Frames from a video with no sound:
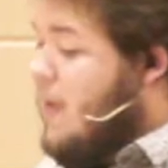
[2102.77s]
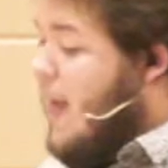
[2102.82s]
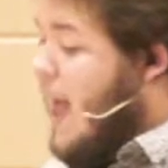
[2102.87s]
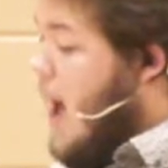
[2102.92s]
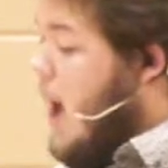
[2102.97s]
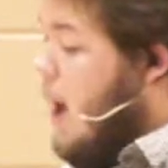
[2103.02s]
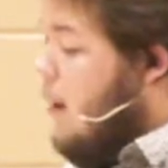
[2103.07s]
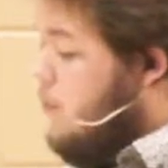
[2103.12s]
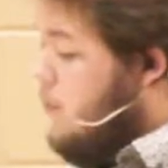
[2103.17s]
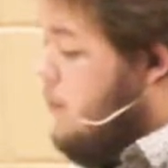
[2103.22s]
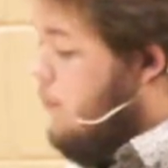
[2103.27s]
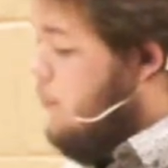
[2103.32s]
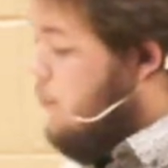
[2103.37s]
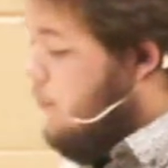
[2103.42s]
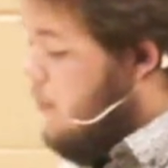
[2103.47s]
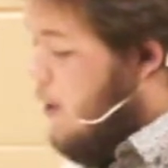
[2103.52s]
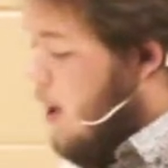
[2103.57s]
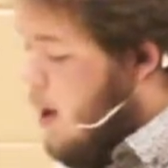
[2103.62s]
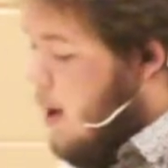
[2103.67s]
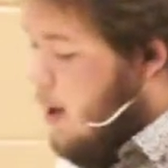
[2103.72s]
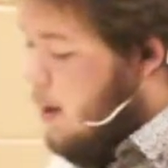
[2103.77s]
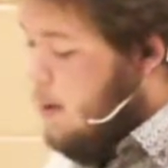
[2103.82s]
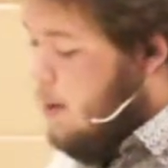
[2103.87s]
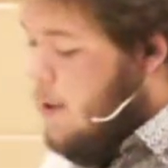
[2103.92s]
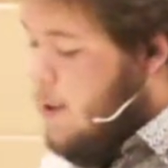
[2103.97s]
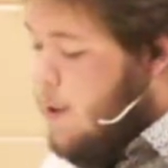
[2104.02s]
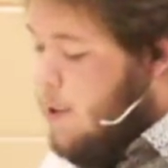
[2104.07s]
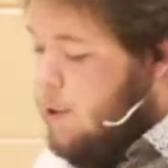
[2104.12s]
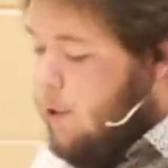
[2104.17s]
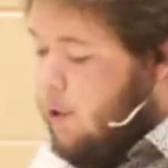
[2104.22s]
house of Saul
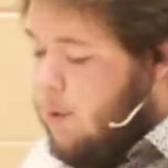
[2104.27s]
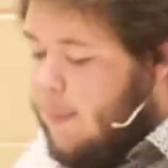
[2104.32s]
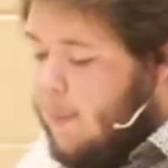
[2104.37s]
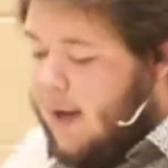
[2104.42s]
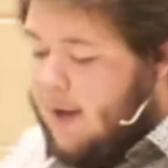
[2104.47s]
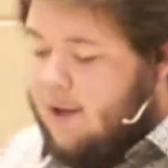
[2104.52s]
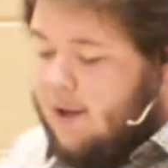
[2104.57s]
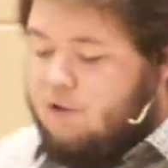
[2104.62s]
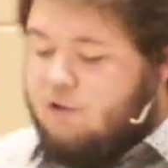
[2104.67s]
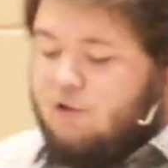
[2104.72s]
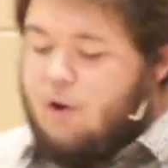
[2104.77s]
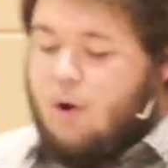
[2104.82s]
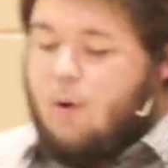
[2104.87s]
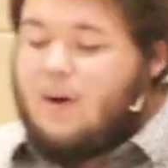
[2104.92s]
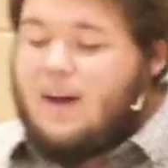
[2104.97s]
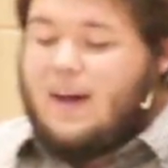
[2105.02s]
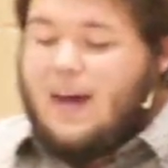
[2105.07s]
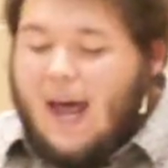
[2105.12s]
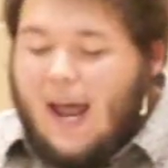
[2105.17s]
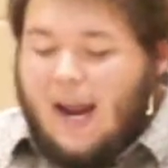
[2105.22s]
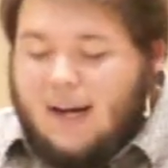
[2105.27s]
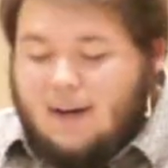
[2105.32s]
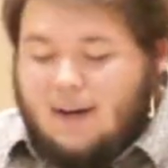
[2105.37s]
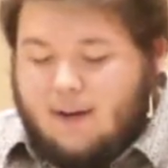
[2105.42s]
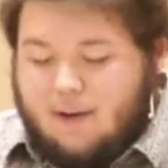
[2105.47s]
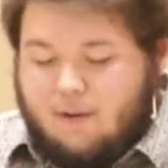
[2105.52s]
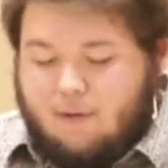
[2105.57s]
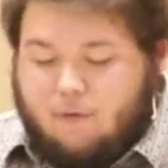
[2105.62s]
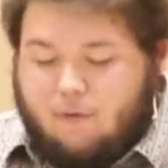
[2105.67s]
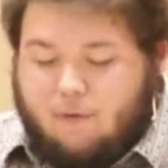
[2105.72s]
whom I can show
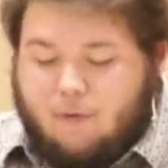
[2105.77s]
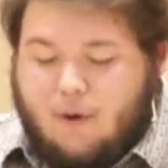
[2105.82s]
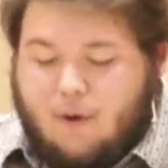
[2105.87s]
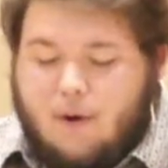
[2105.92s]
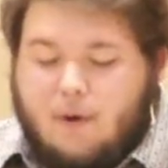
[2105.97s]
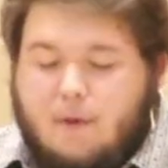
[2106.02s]
kindness